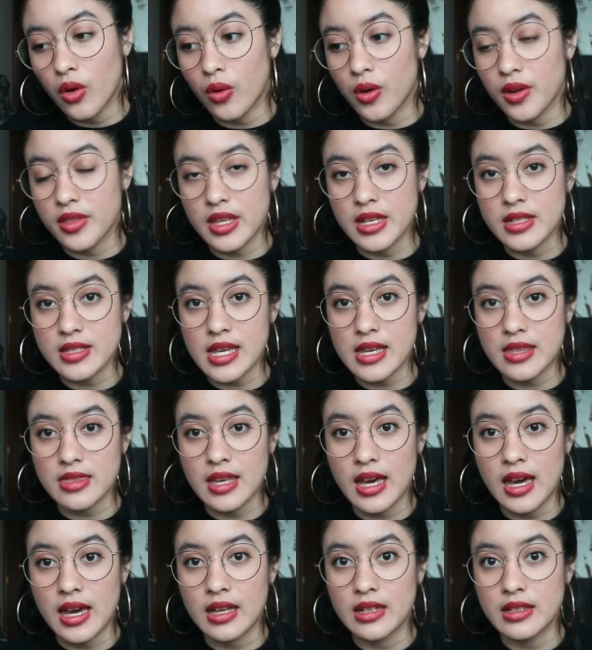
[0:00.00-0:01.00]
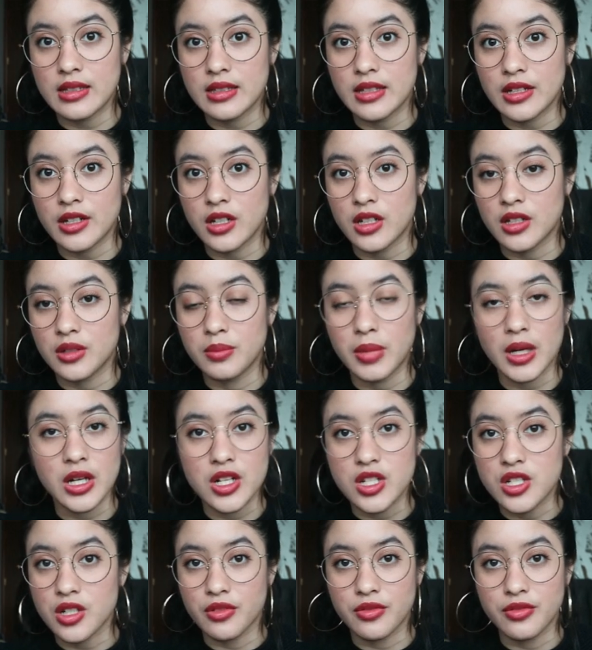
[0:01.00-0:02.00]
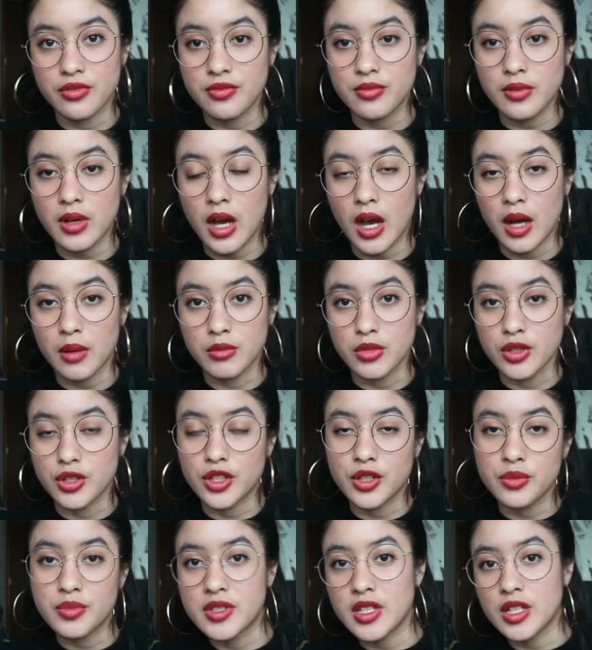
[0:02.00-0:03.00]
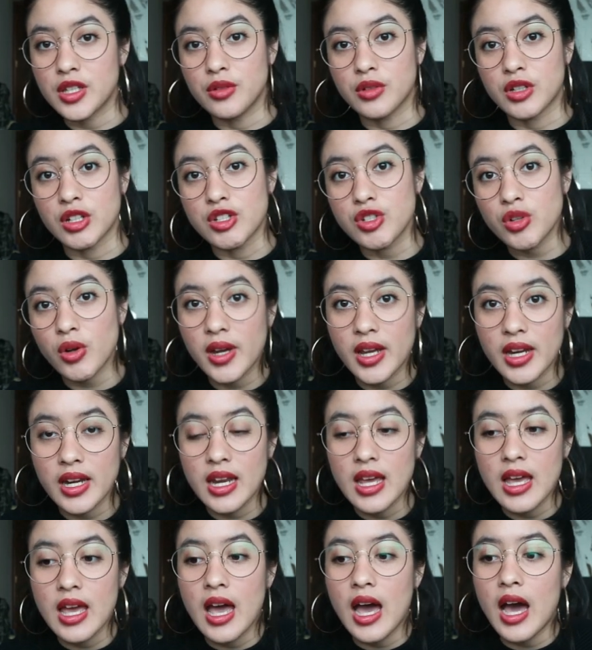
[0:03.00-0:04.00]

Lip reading: or things like that, there are a bunch of groups that you could join.